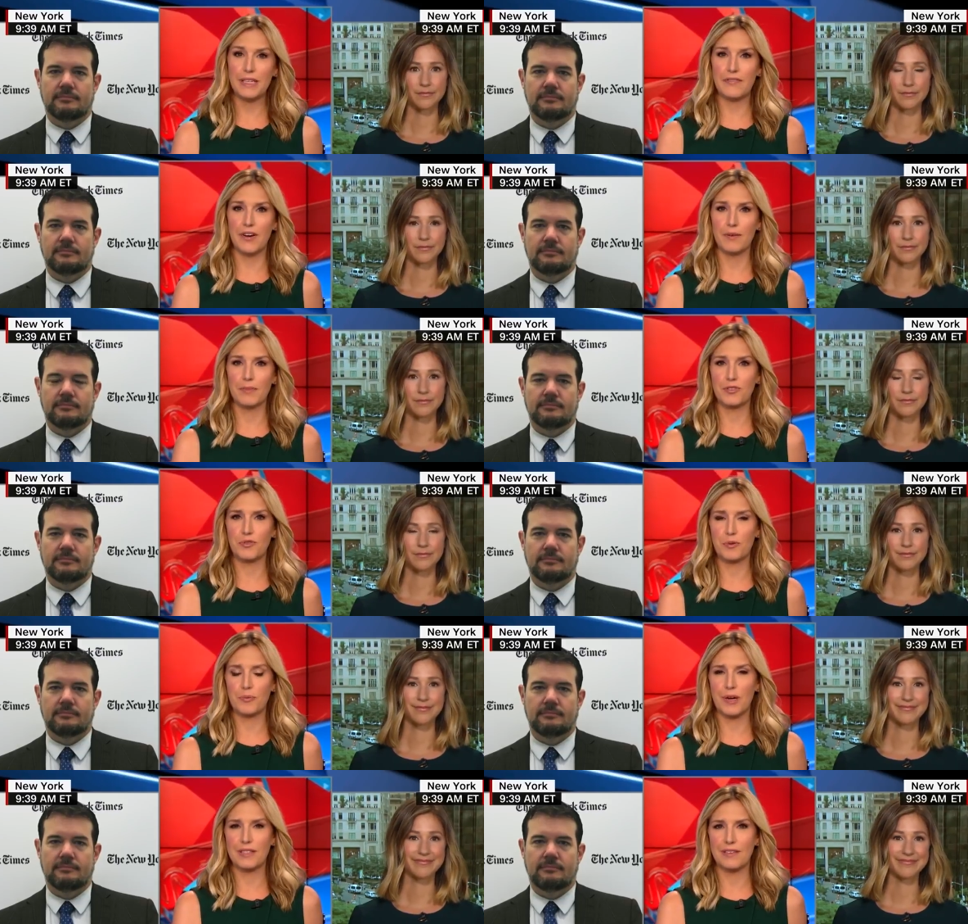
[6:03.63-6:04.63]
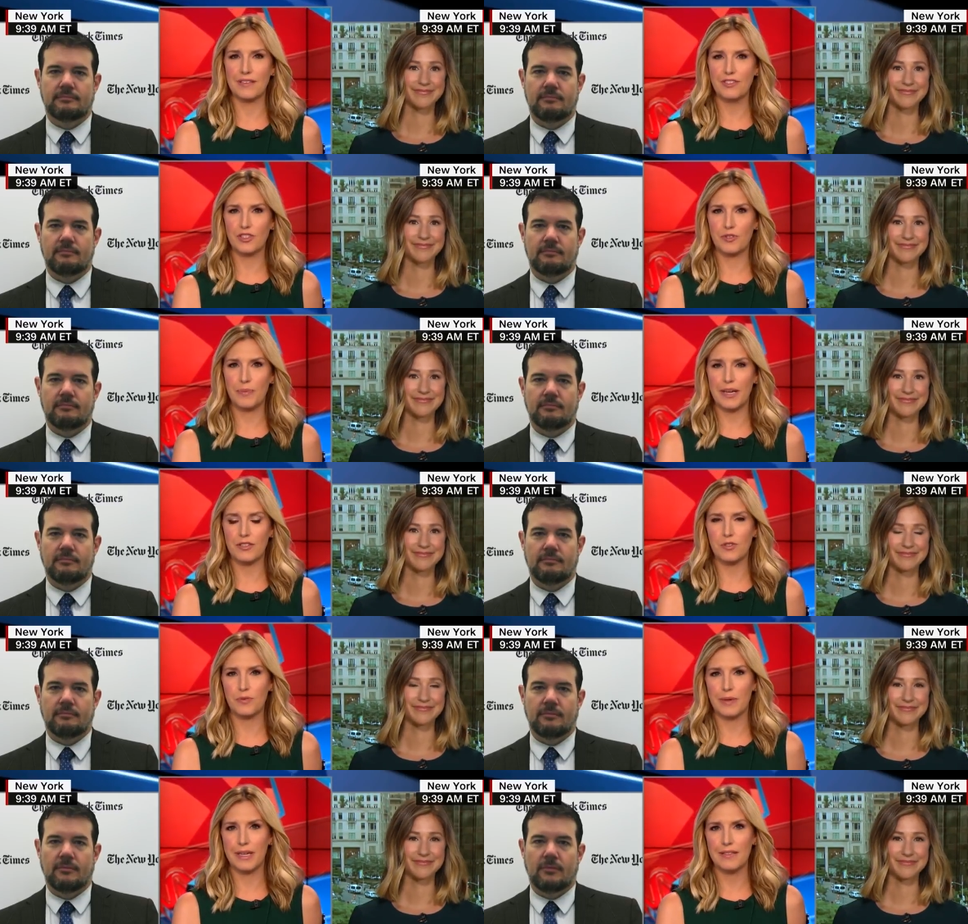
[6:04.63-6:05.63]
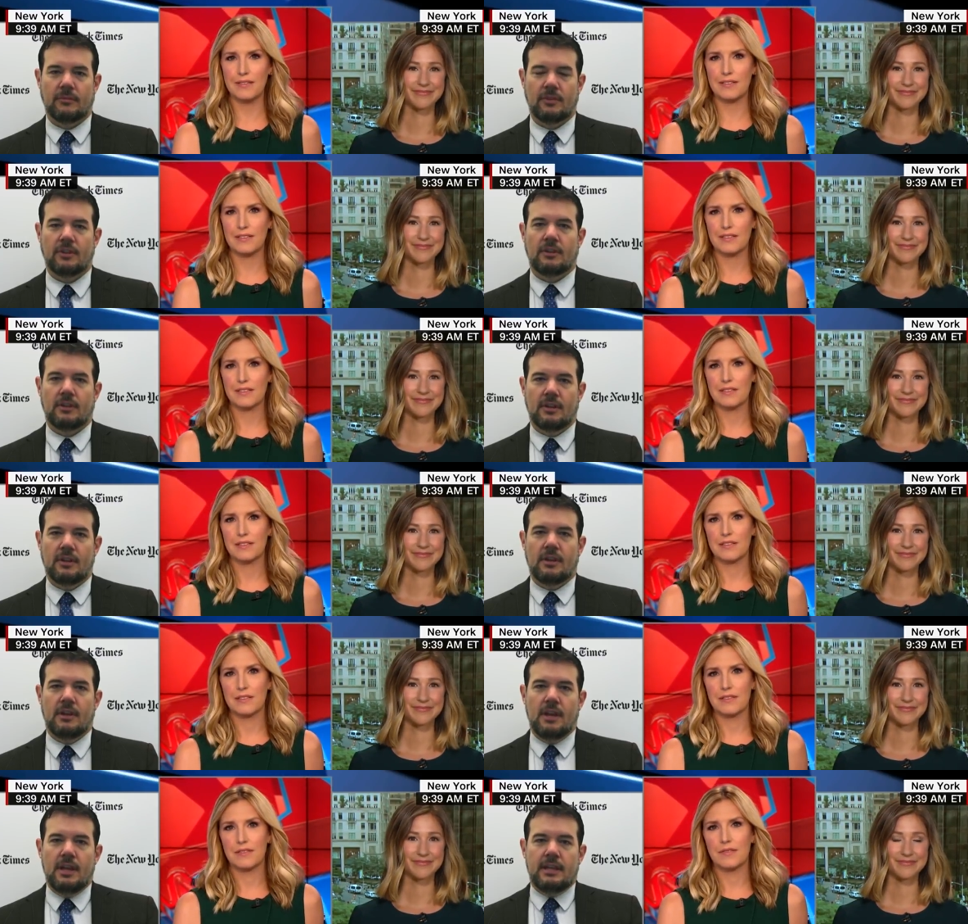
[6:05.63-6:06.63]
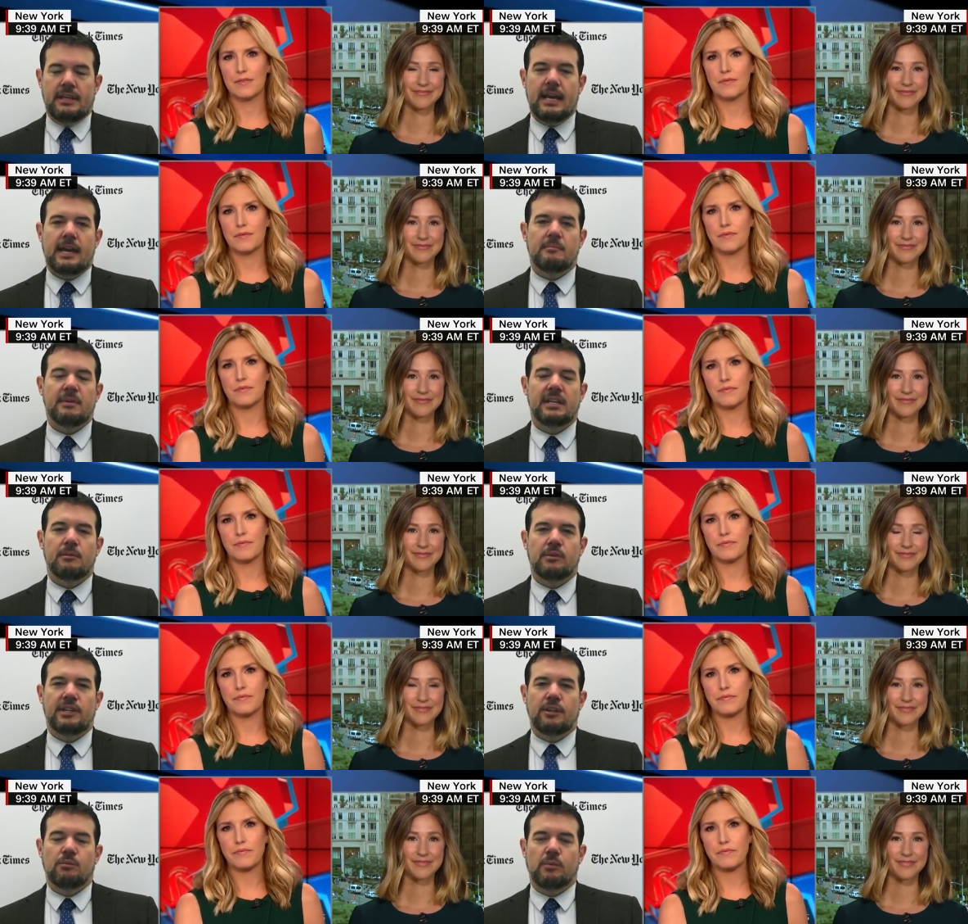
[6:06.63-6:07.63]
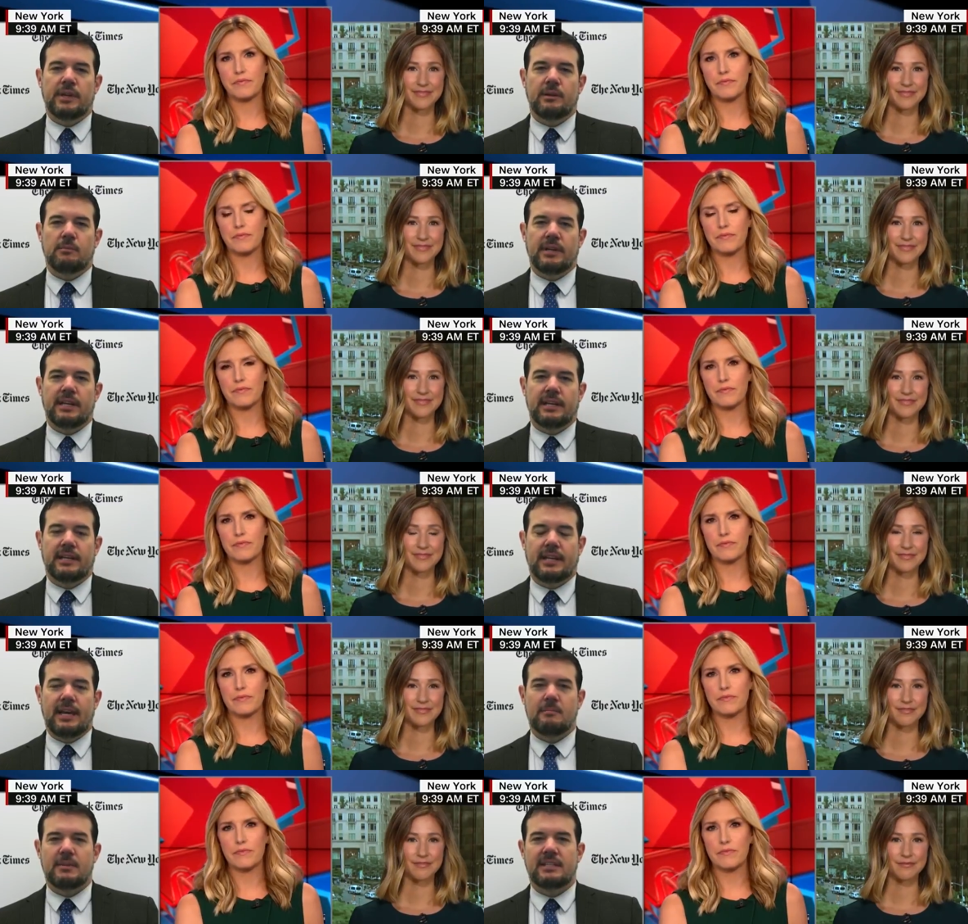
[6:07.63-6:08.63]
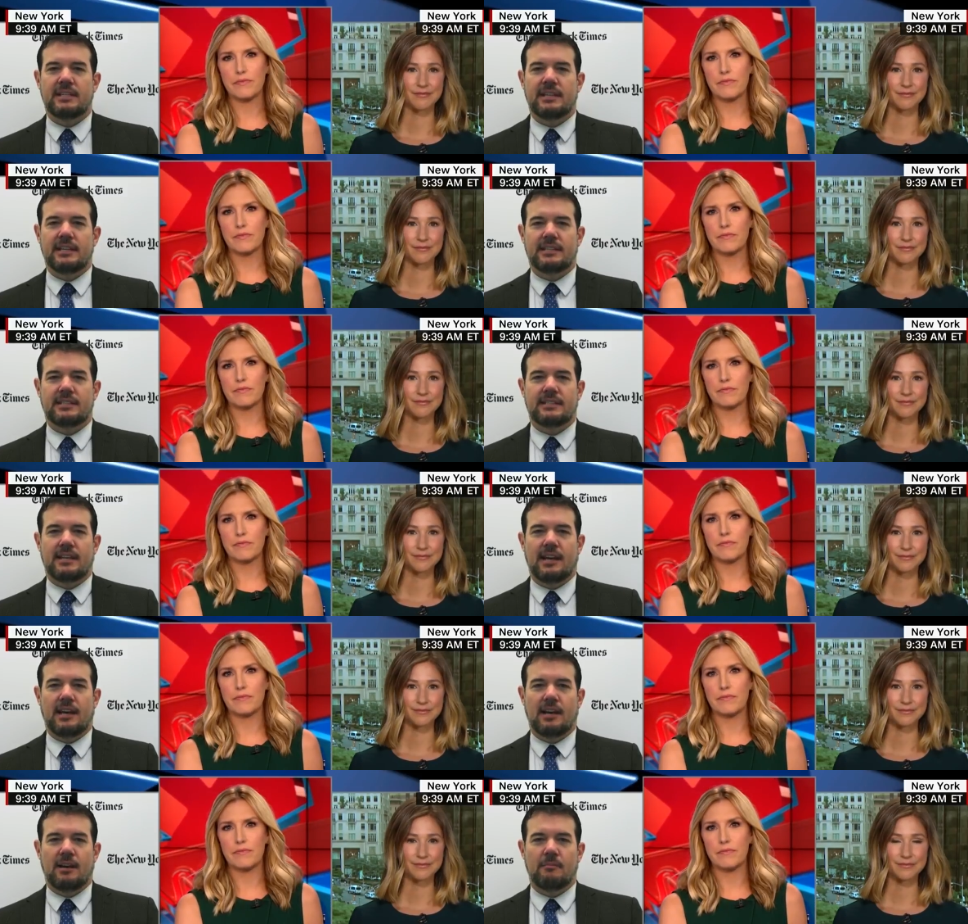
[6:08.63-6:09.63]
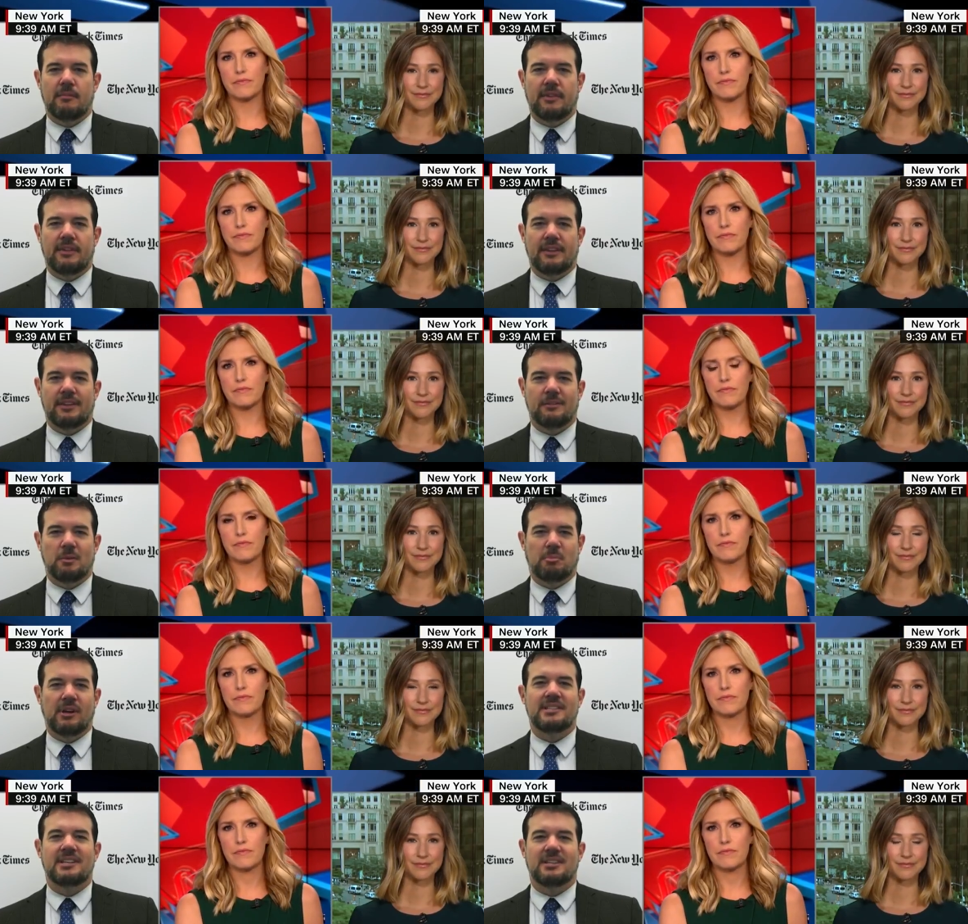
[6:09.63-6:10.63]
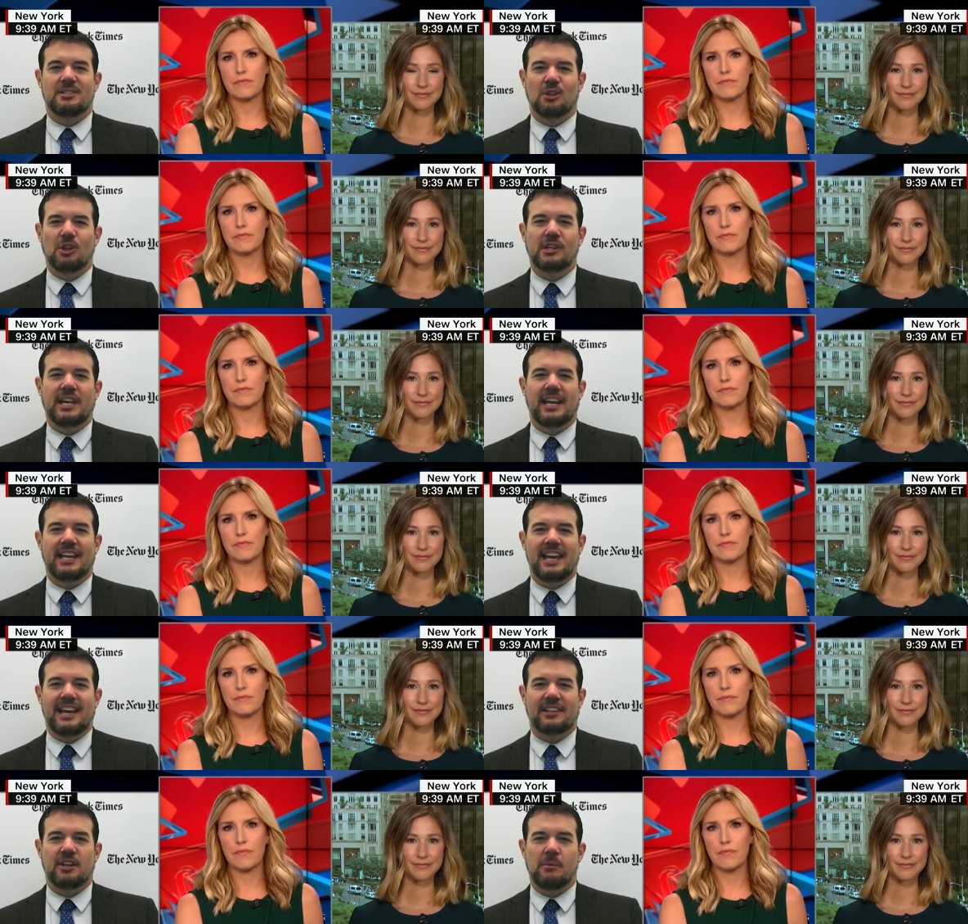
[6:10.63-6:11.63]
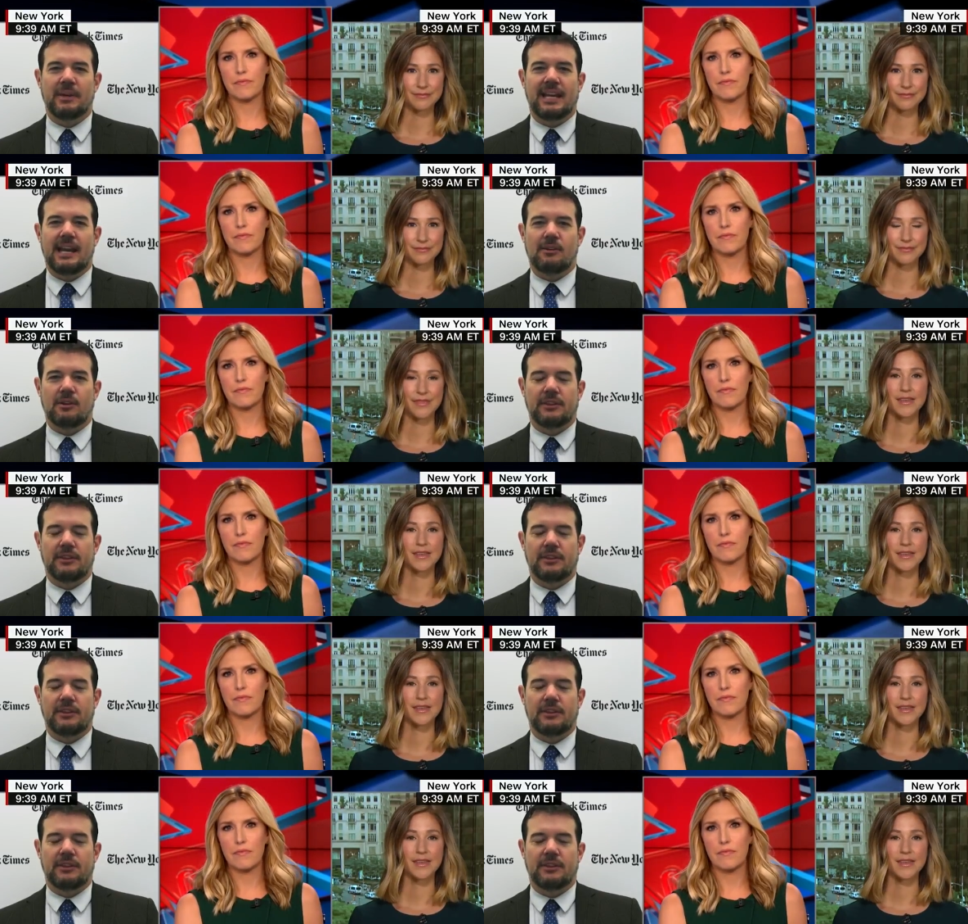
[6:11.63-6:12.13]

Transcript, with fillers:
Speaker 1: developments from the president in just the past two minutes.
Speaker 2: Yeah, I mean, you know, we, we came into this. Um, the president is looking at going out on the